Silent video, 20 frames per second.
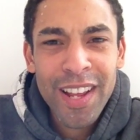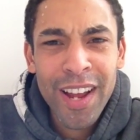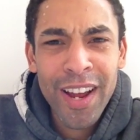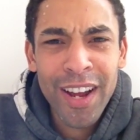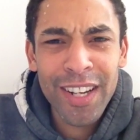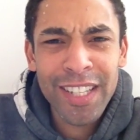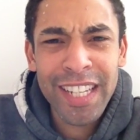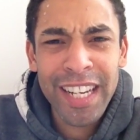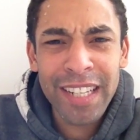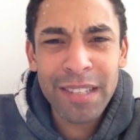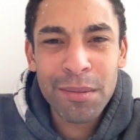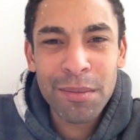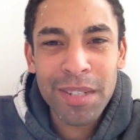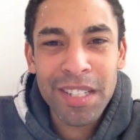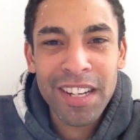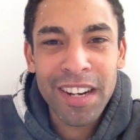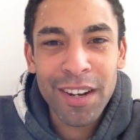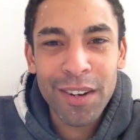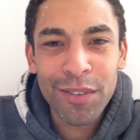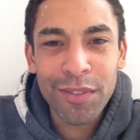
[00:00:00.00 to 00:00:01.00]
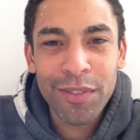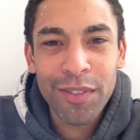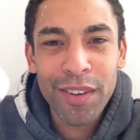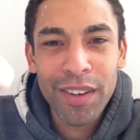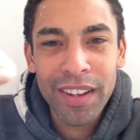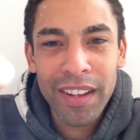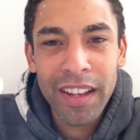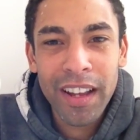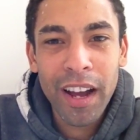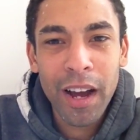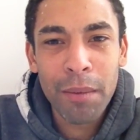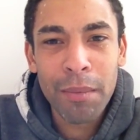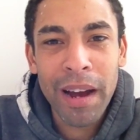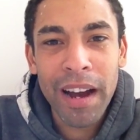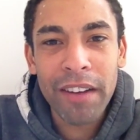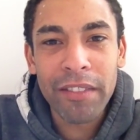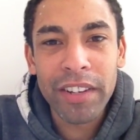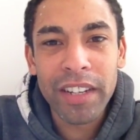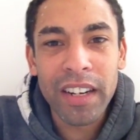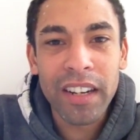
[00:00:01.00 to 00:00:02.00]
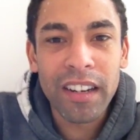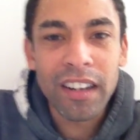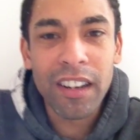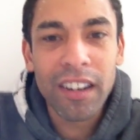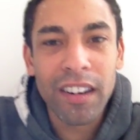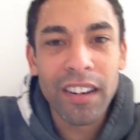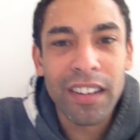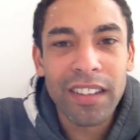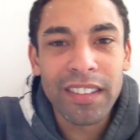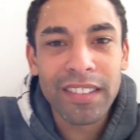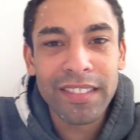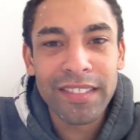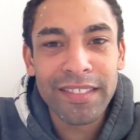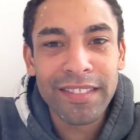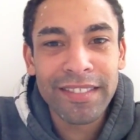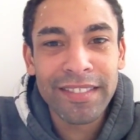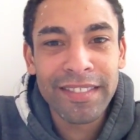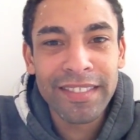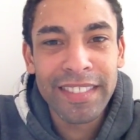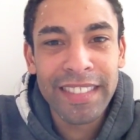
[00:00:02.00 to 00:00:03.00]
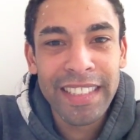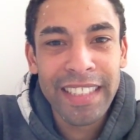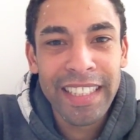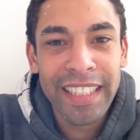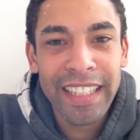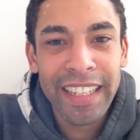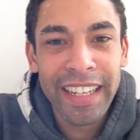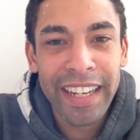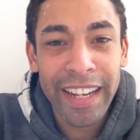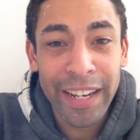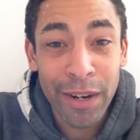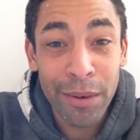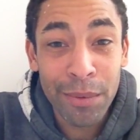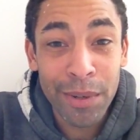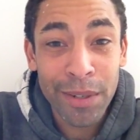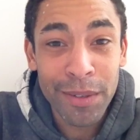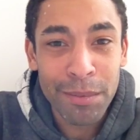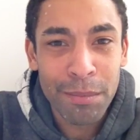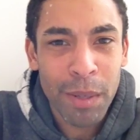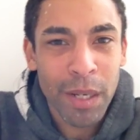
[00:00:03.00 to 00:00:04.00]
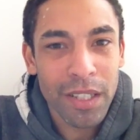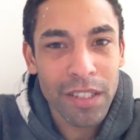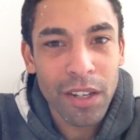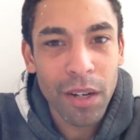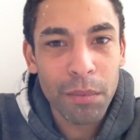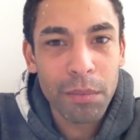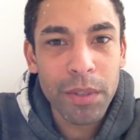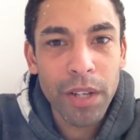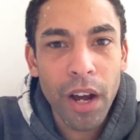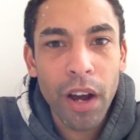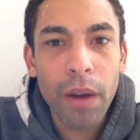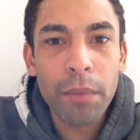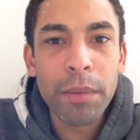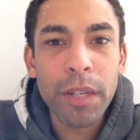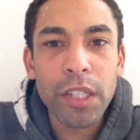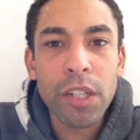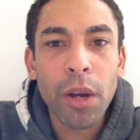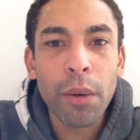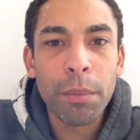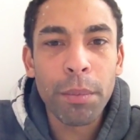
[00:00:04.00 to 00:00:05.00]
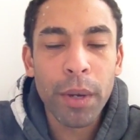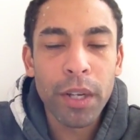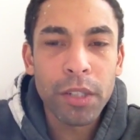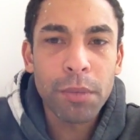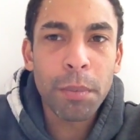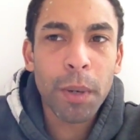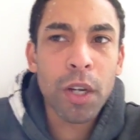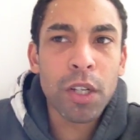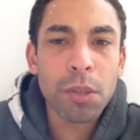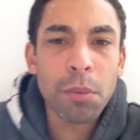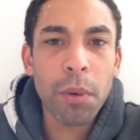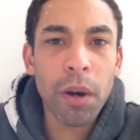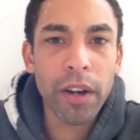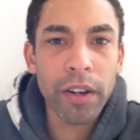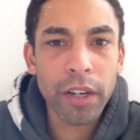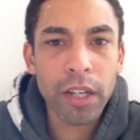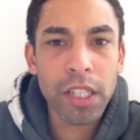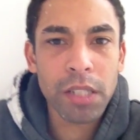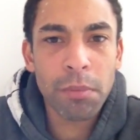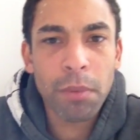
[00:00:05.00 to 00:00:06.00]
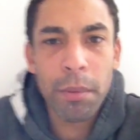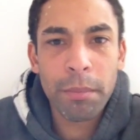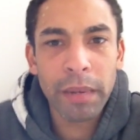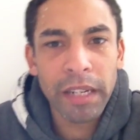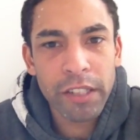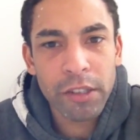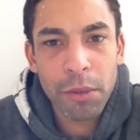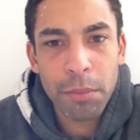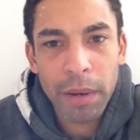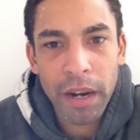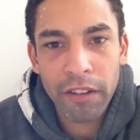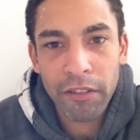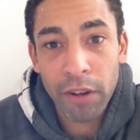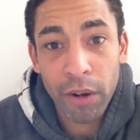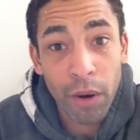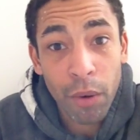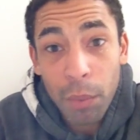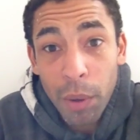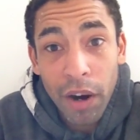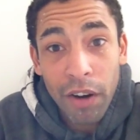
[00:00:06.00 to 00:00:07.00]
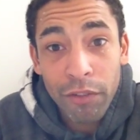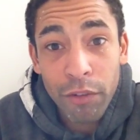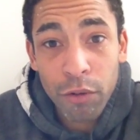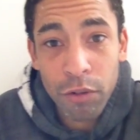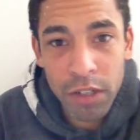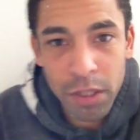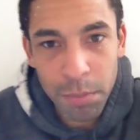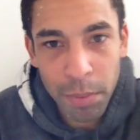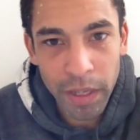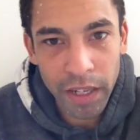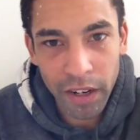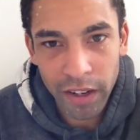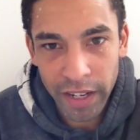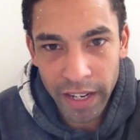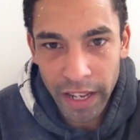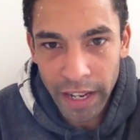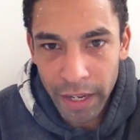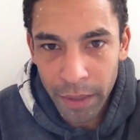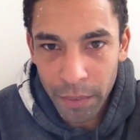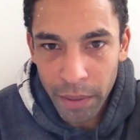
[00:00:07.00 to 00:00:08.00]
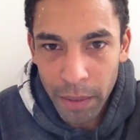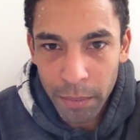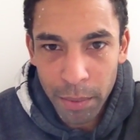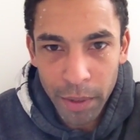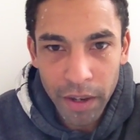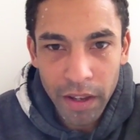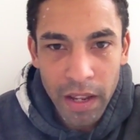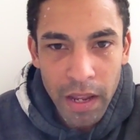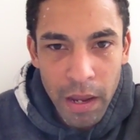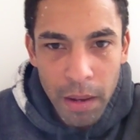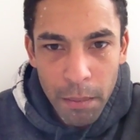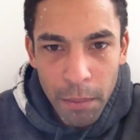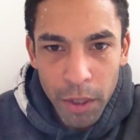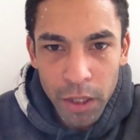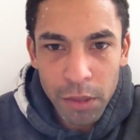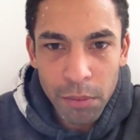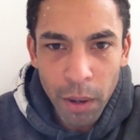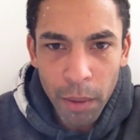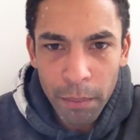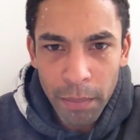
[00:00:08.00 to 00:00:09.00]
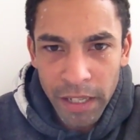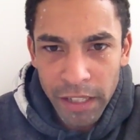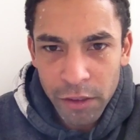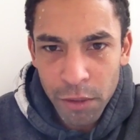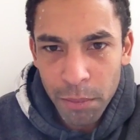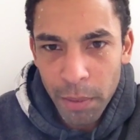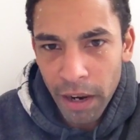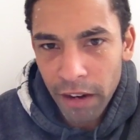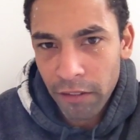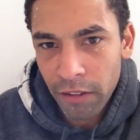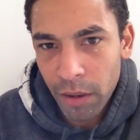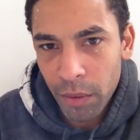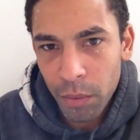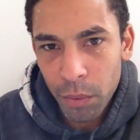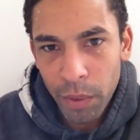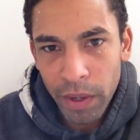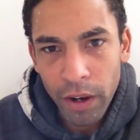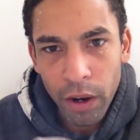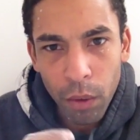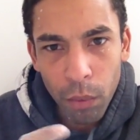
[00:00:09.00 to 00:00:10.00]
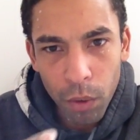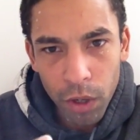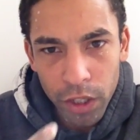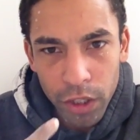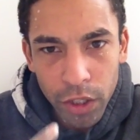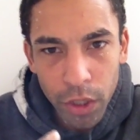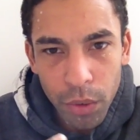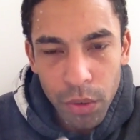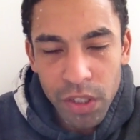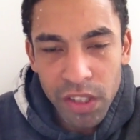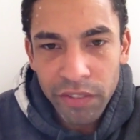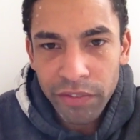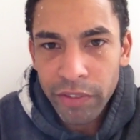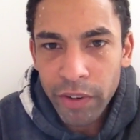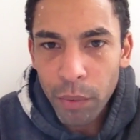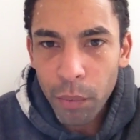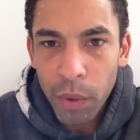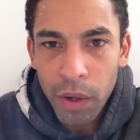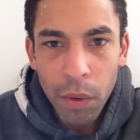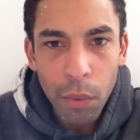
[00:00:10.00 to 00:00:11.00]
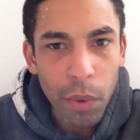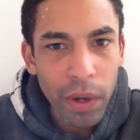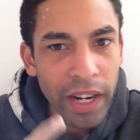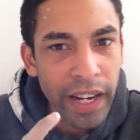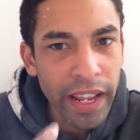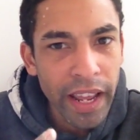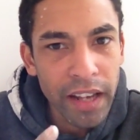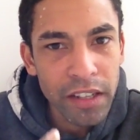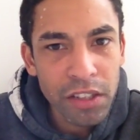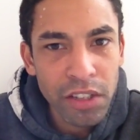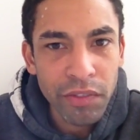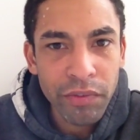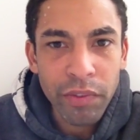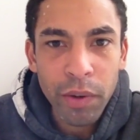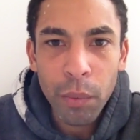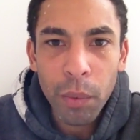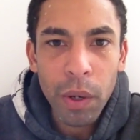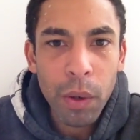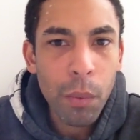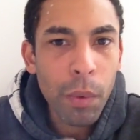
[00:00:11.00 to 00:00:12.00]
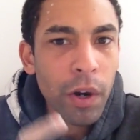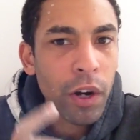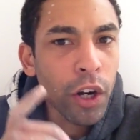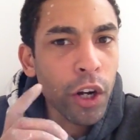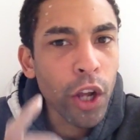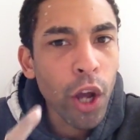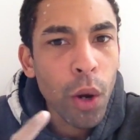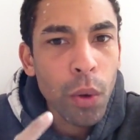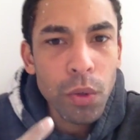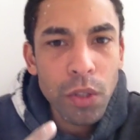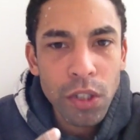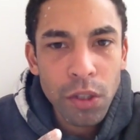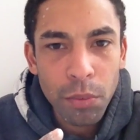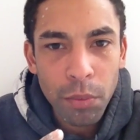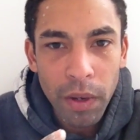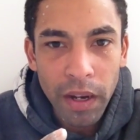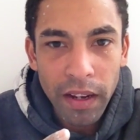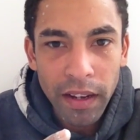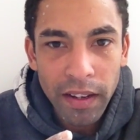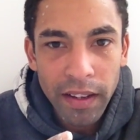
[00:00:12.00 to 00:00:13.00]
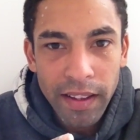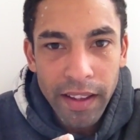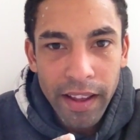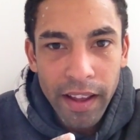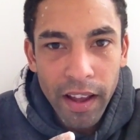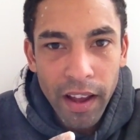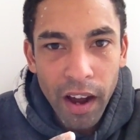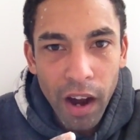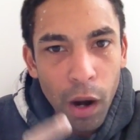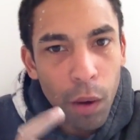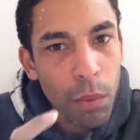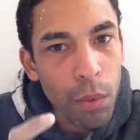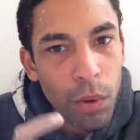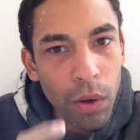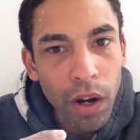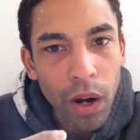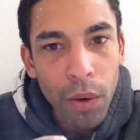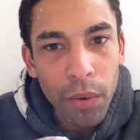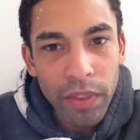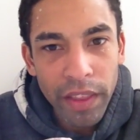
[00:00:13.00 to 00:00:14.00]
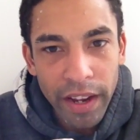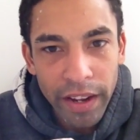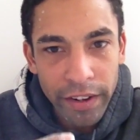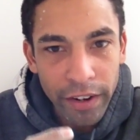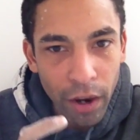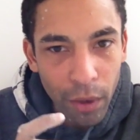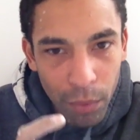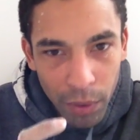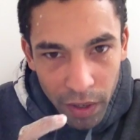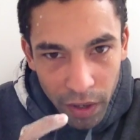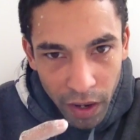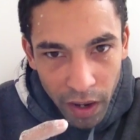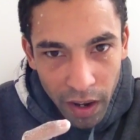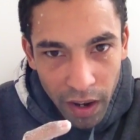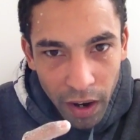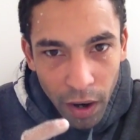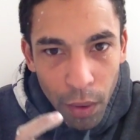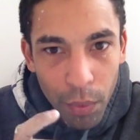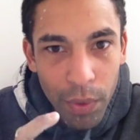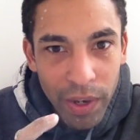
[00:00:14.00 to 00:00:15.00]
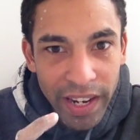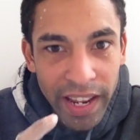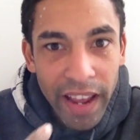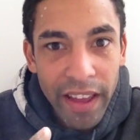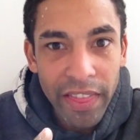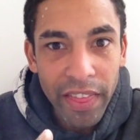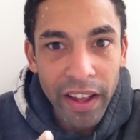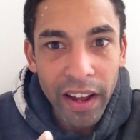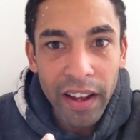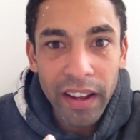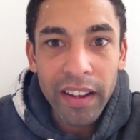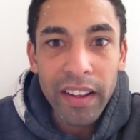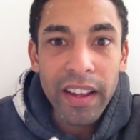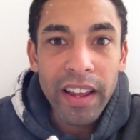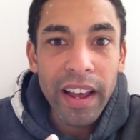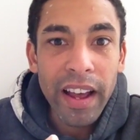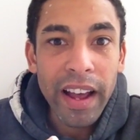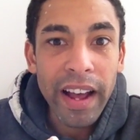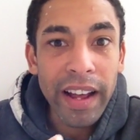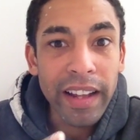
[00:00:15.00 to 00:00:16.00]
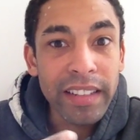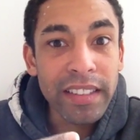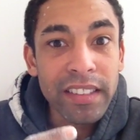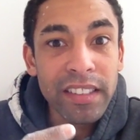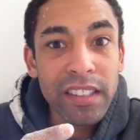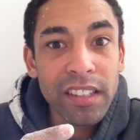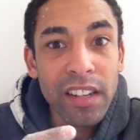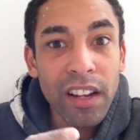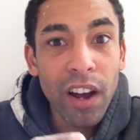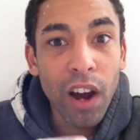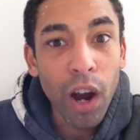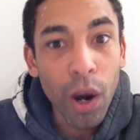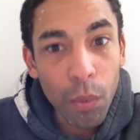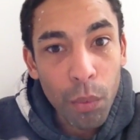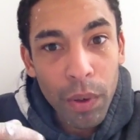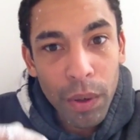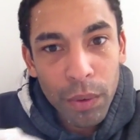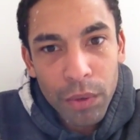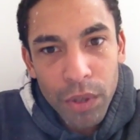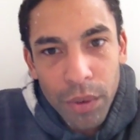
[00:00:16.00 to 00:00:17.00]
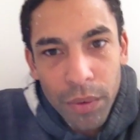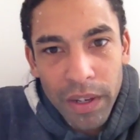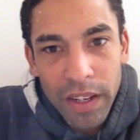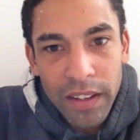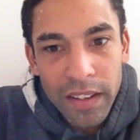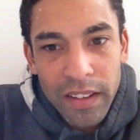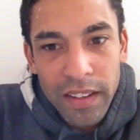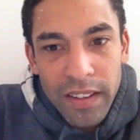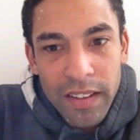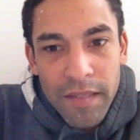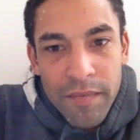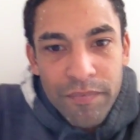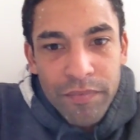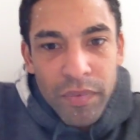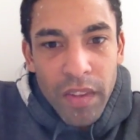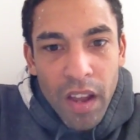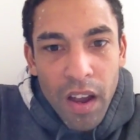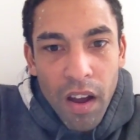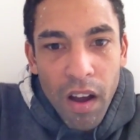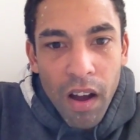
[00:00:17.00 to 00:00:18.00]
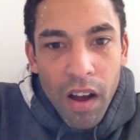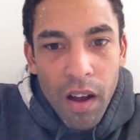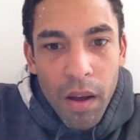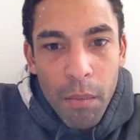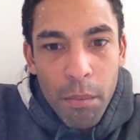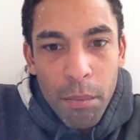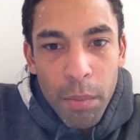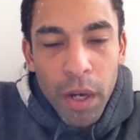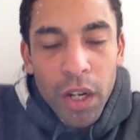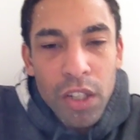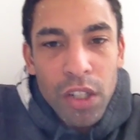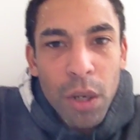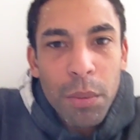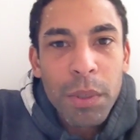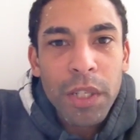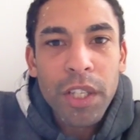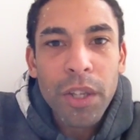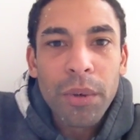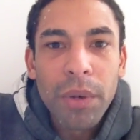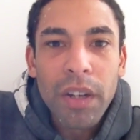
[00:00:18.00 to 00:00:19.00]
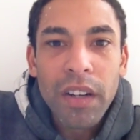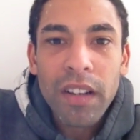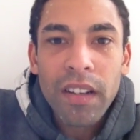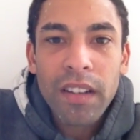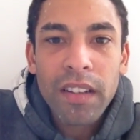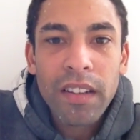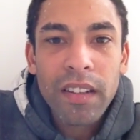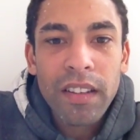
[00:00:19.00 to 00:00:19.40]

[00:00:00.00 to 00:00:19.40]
I said to myself, I'm having that car. And I will, because I'm the type of person, because of my military background. I've always been like it anyway, but because of my military background, when I want to do something, when I want to get something, when I want to go somewhere, I will go there and I will get that, and I will do it, because I'm a doer.